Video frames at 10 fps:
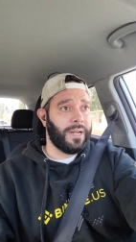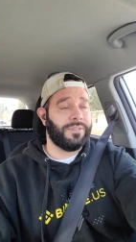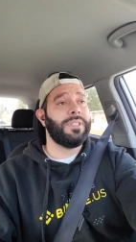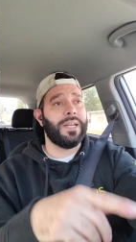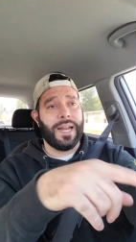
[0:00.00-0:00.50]

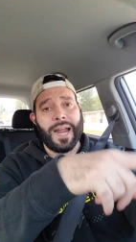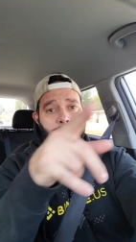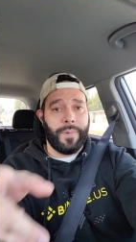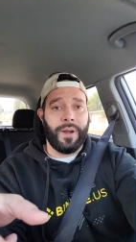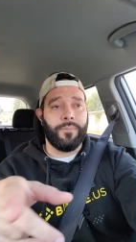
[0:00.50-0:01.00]
I've seen it
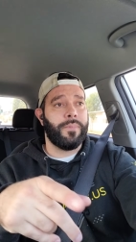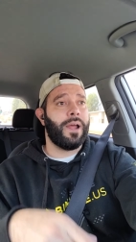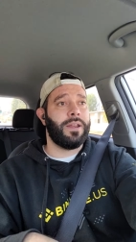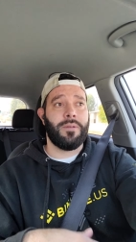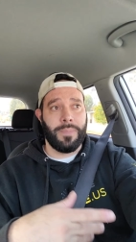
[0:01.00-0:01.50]
happen.
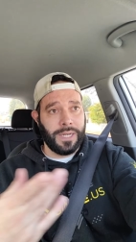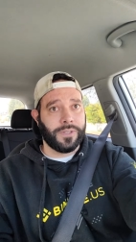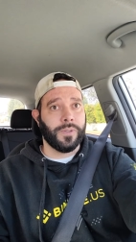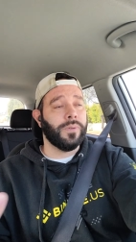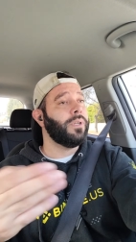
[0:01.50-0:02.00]
I didn't mean
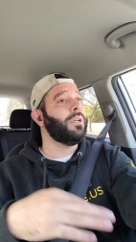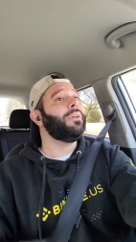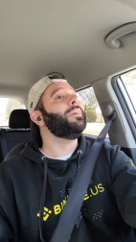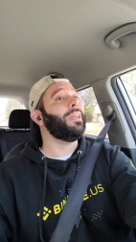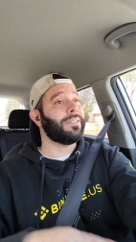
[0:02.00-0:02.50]
to.
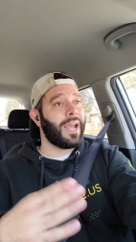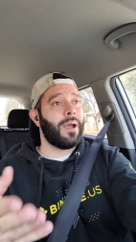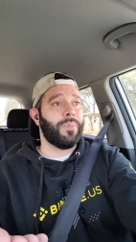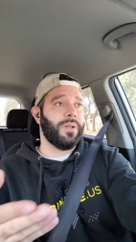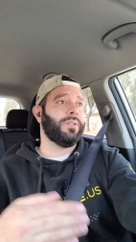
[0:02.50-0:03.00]
It's
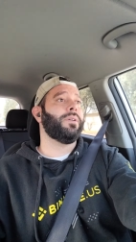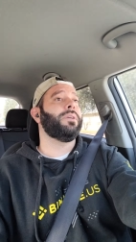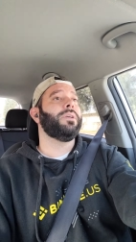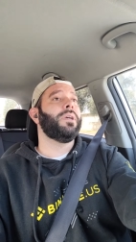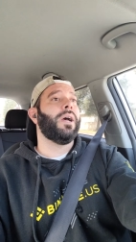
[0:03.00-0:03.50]
happened.
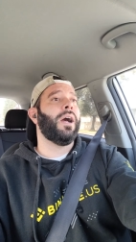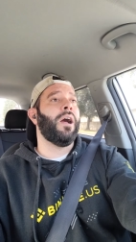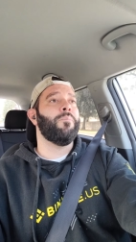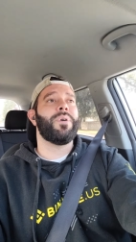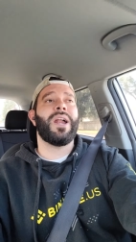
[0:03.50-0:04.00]

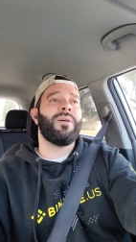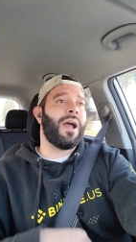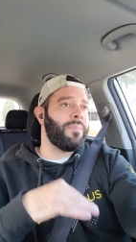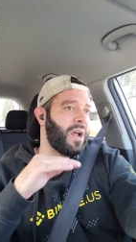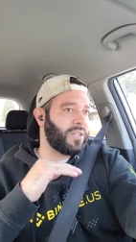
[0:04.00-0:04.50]
Um, but I,
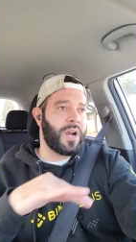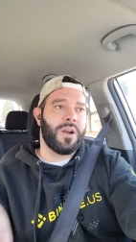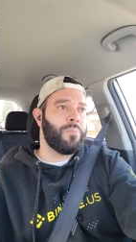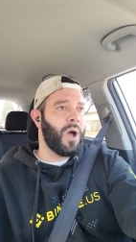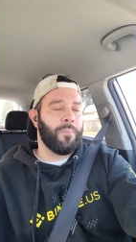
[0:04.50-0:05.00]
I'm not
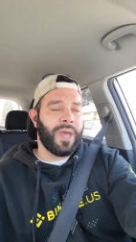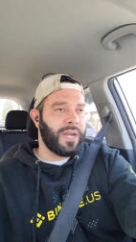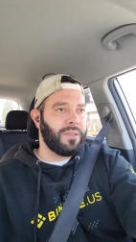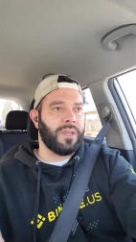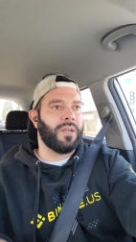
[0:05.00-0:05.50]
trying to pump
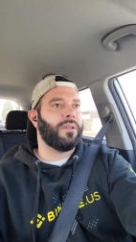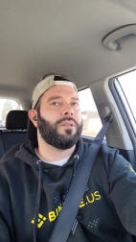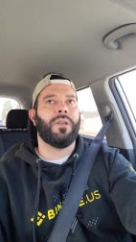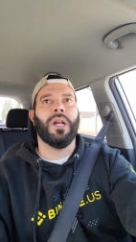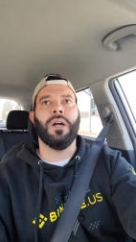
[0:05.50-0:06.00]
anything,
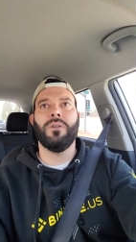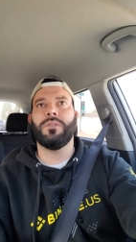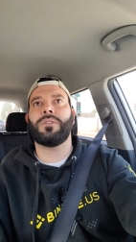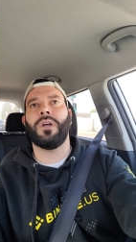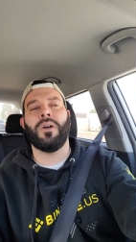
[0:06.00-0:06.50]
you know.
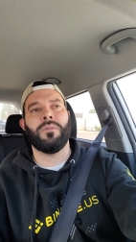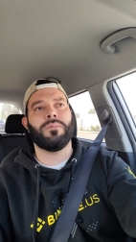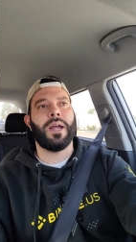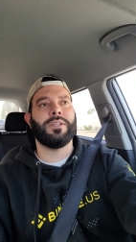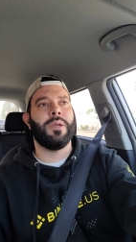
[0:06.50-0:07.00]
So
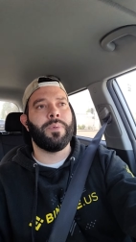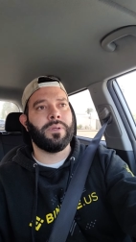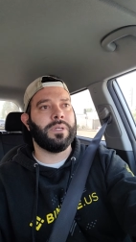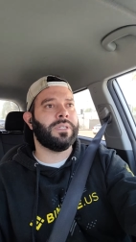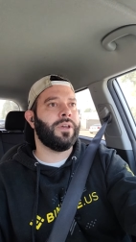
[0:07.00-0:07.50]
I
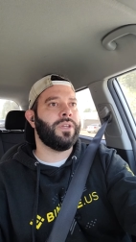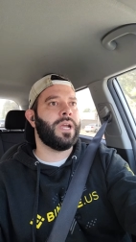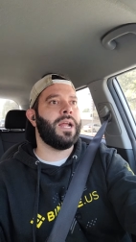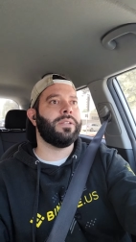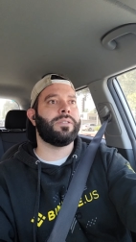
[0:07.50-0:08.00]
typically tell you
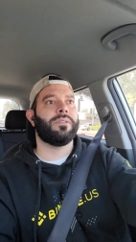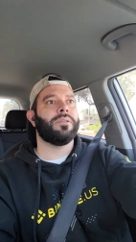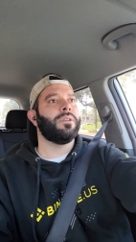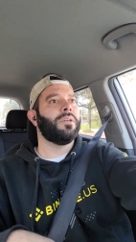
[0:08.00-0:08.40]
guys